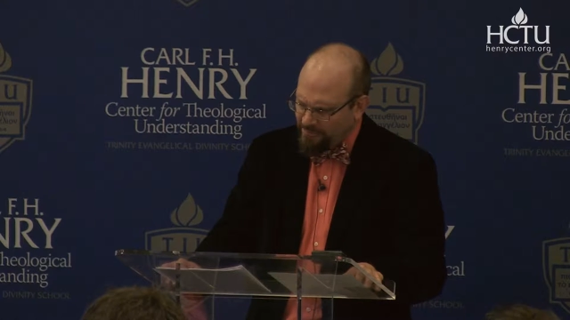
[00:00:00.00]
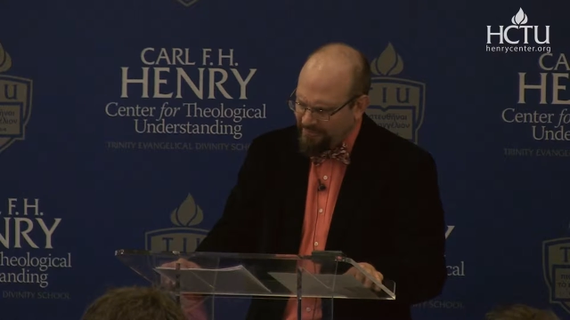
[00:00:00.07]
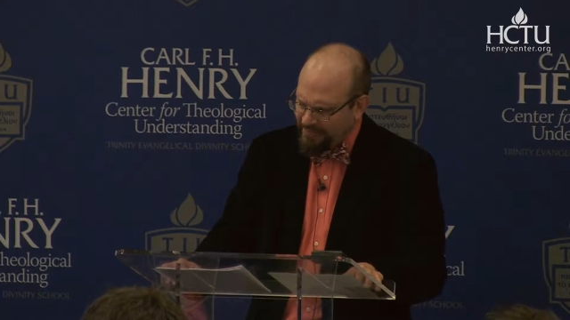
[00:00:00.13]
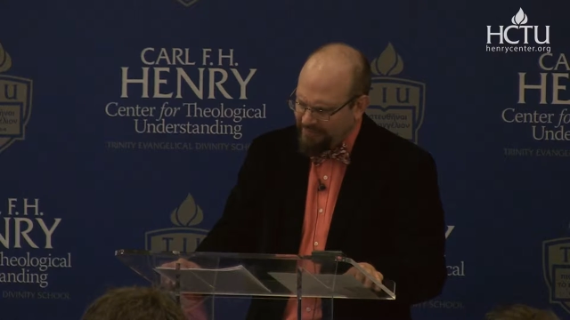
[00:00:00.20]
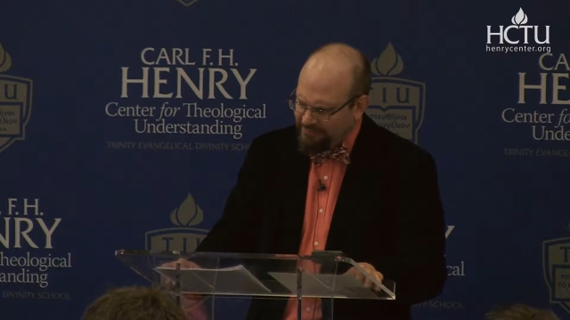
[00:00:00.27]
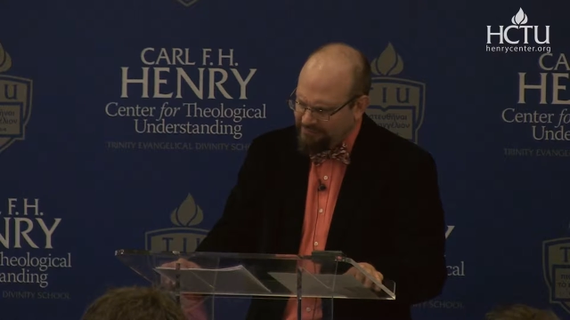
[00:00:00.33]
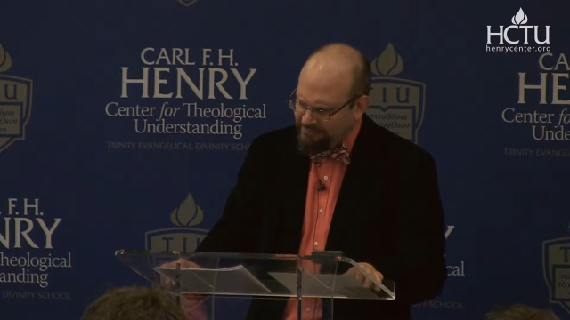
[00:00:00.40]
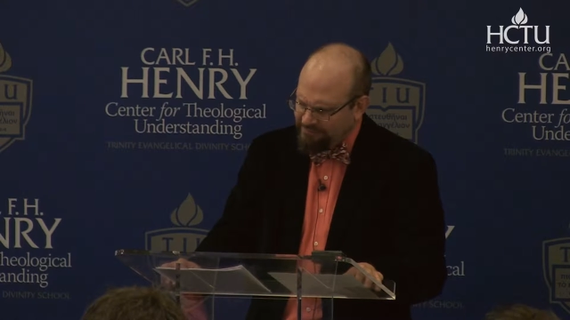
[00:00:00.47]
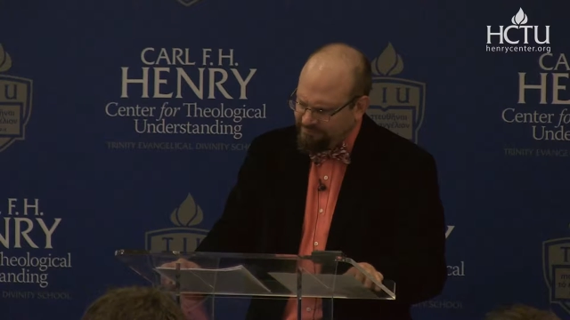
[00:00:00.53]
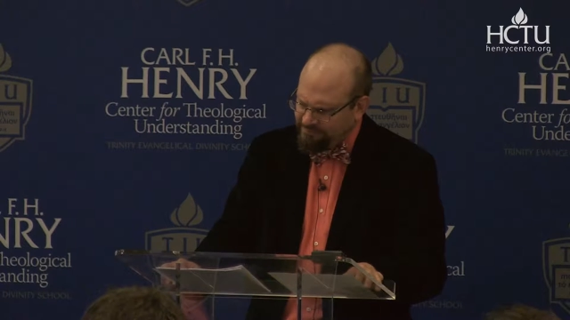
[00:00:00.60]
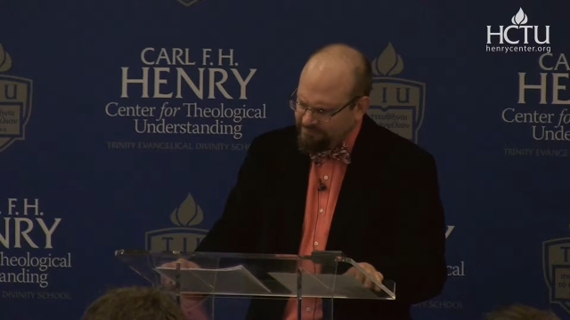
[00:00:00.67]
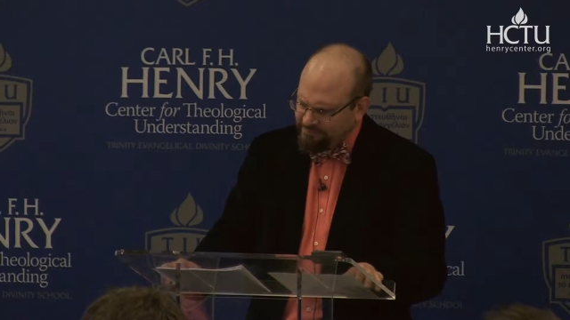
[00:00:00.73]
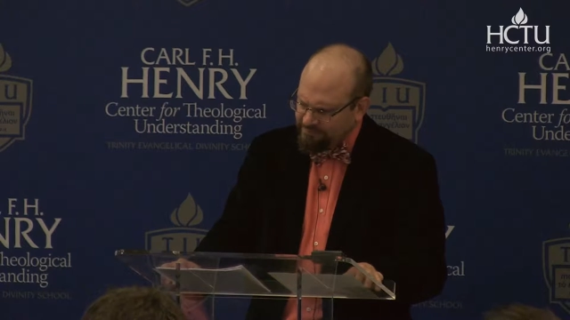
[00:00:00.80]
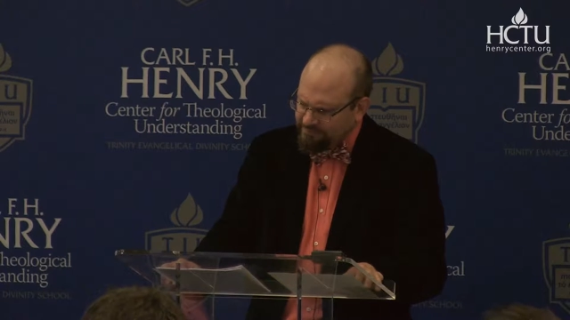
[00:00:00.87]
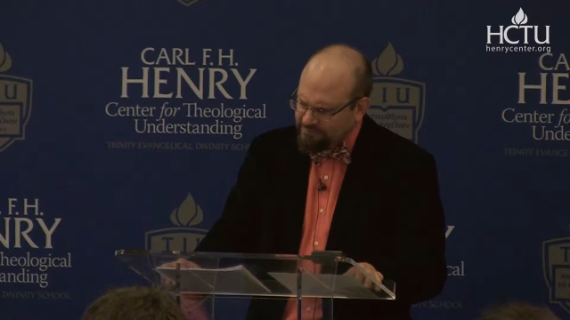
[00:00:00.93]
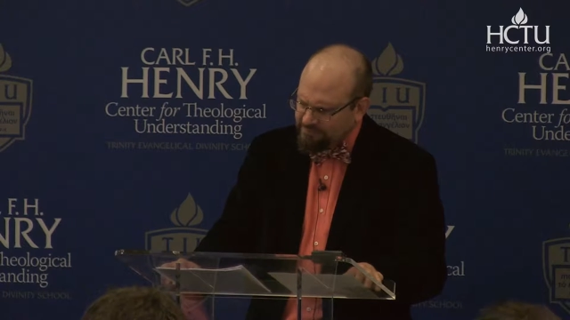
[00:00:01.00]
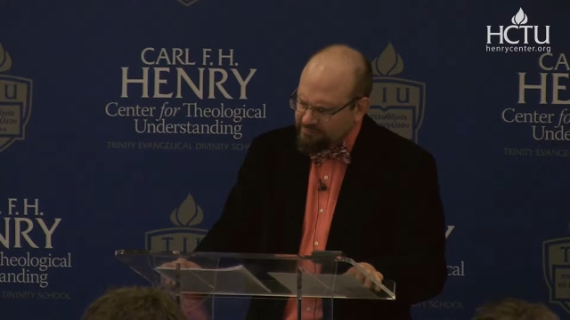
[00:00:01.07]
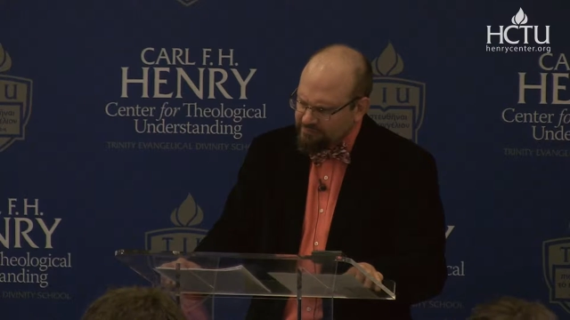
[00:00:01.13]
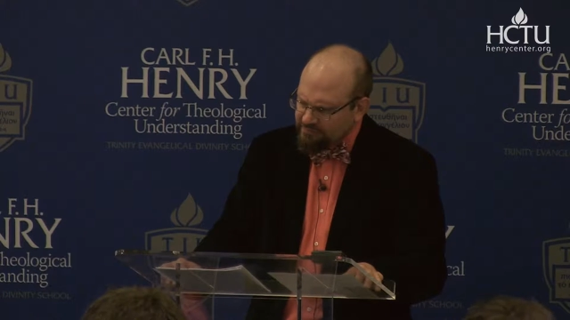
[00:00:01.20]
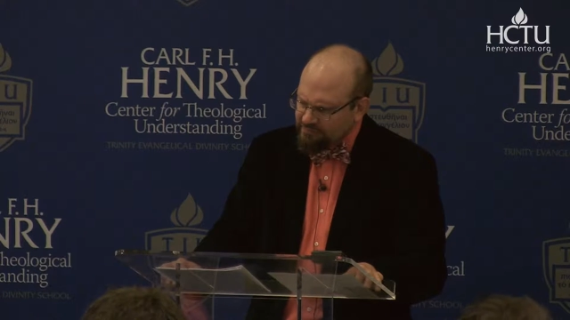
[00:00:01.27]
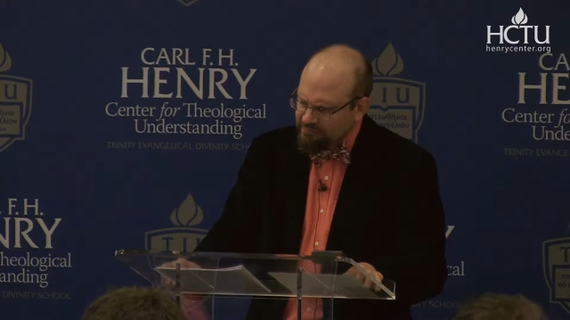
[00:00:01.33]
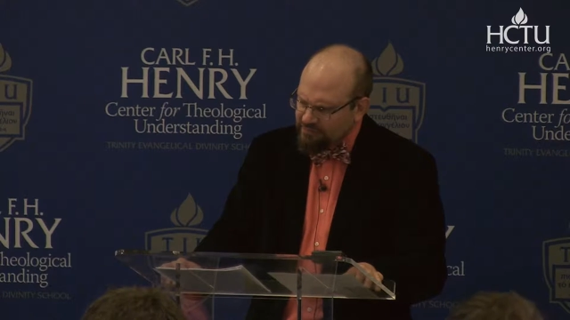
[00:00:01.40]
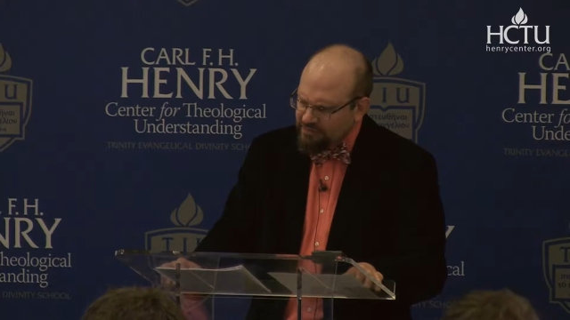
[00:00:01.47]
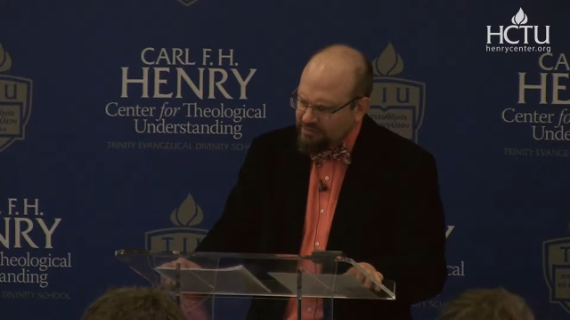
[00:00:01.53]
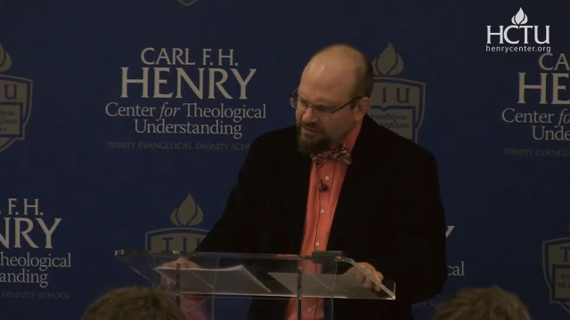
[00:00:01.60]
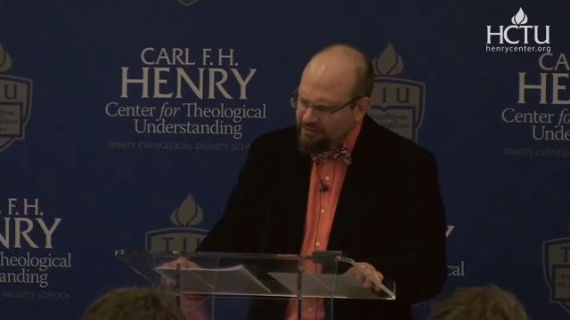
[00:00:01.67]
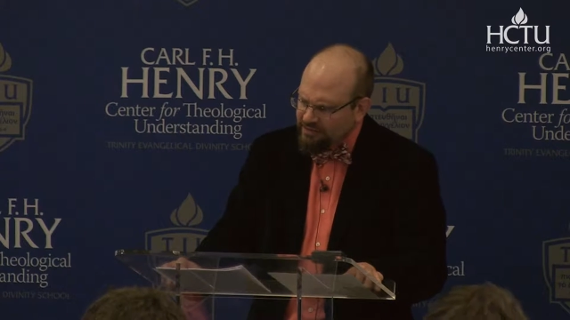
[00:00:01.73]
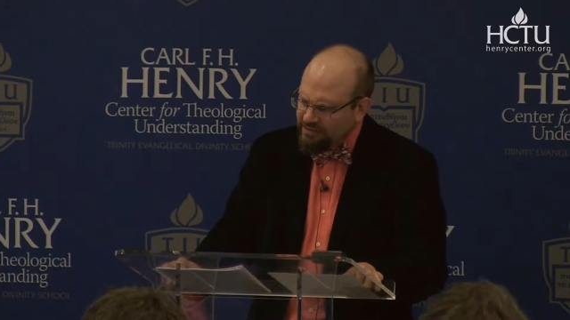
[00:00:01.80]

No one is speaking in this clip.